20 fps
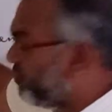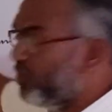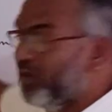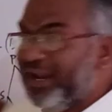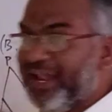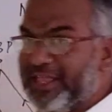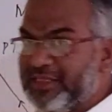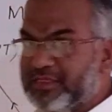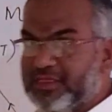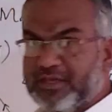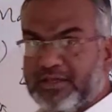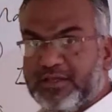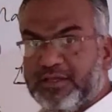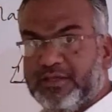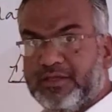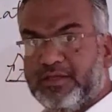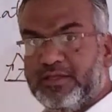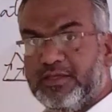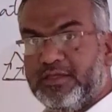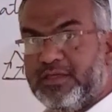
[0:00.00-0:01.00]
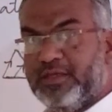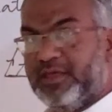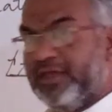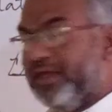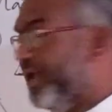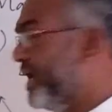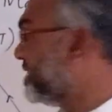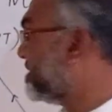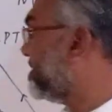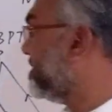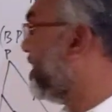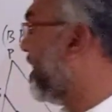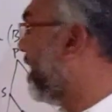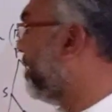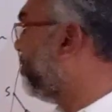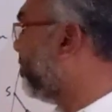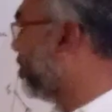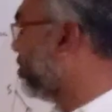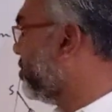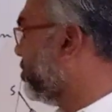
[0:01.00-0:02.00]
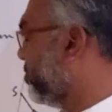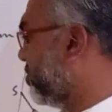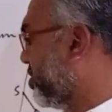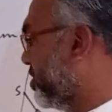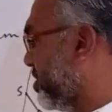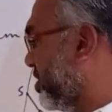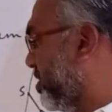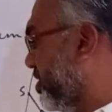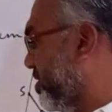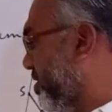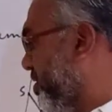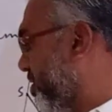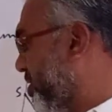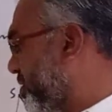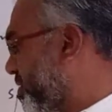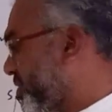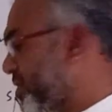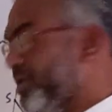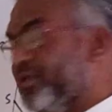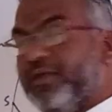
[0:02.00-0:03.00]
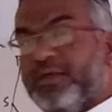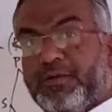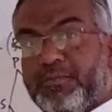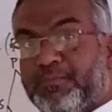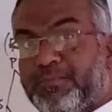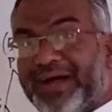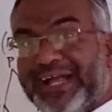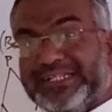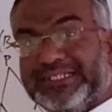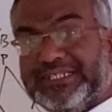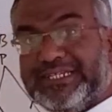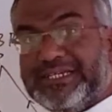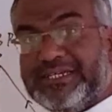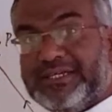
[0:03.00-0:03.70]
full length, AC hypotenuse. But